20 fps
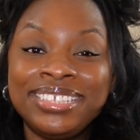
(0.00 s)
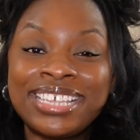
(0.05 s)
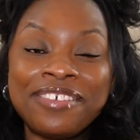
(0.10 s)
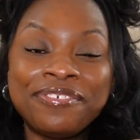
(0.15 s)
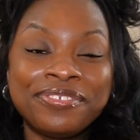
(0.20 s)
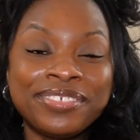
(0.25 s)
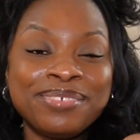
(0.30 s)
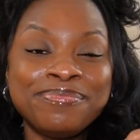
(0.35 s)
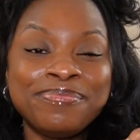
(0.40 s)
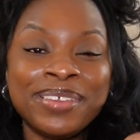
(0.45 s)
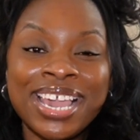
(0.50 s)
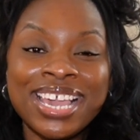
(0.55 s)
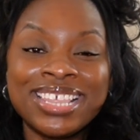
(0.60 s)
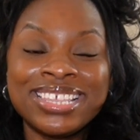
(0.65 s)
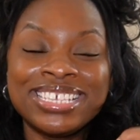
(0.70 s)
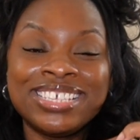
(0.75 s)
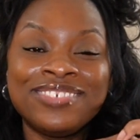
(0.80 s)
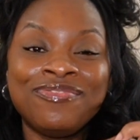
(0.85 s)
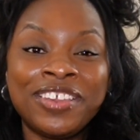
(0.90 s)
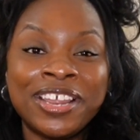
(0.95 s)
definitely be in
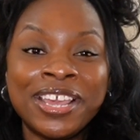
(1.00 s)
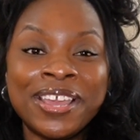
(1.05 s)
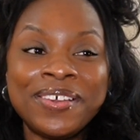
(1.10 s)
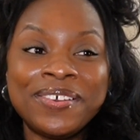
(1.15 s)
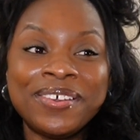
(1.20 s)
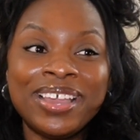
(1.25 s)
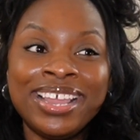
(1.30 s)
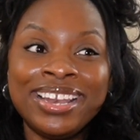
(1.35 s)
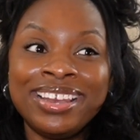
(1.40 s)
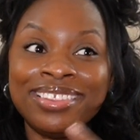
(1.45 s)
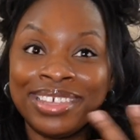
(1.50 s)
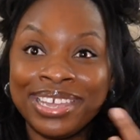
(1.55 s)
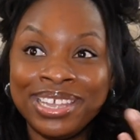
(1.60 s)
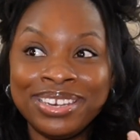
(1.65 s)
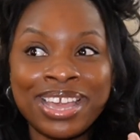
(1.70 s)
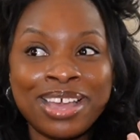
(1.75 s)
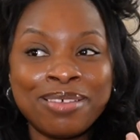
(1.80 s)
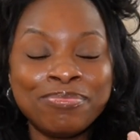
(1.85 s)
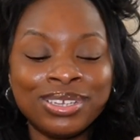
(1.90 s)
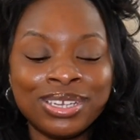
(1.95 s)
this video and
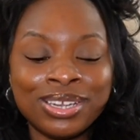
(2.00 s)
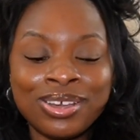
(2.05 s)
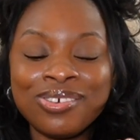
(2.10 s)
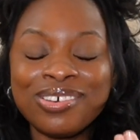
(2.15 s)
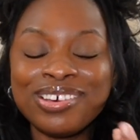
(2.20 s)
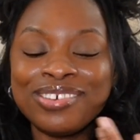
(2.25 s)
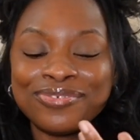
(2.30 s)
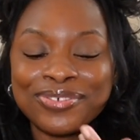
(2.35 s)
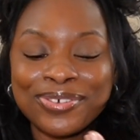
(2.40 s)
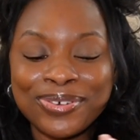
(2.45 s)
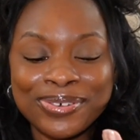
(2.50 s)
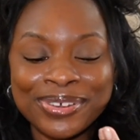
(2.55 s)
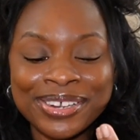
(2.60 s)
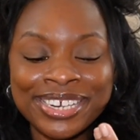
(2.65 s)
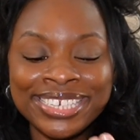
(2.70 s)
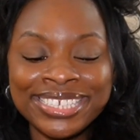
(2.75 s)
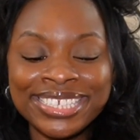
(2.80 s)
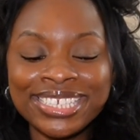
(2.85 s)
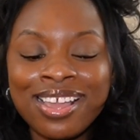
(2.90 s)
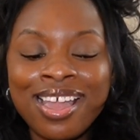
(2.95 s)
link down below, of
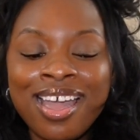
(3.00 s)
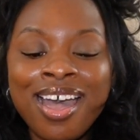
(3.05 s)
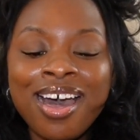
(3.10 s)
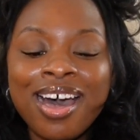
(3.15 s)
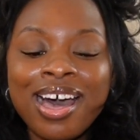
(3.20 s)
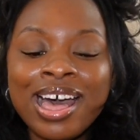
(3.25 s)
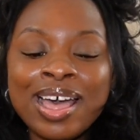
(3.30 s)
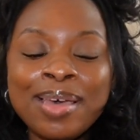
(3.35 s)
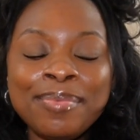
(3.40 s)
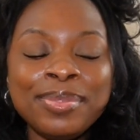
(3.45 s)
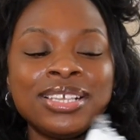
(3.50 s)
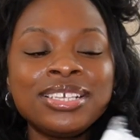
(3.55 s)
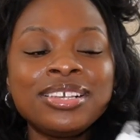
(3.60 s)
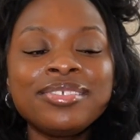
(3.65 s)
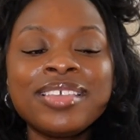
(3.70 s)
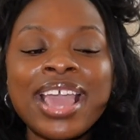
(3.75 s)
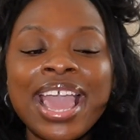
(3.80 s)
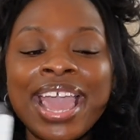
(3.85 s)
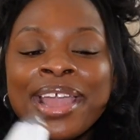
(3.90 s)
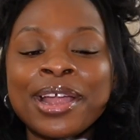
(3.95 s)
course. Um, these are
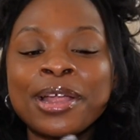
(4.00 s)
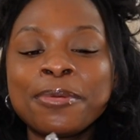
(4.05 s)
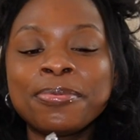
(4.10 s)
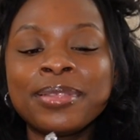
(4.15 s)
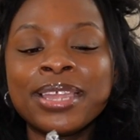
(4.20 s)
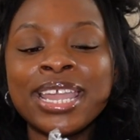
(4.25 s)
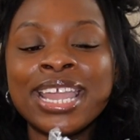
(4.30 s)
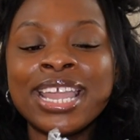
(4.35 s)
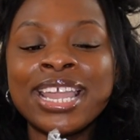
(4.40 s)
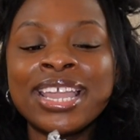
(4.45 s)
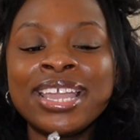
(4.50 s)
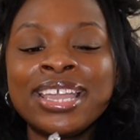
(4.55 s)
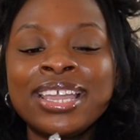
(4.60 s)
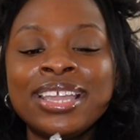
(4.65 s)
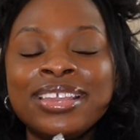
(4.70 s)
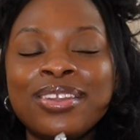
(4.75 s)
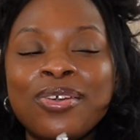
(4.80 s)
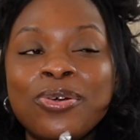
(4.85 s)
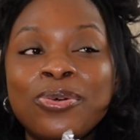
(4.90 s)
the airplane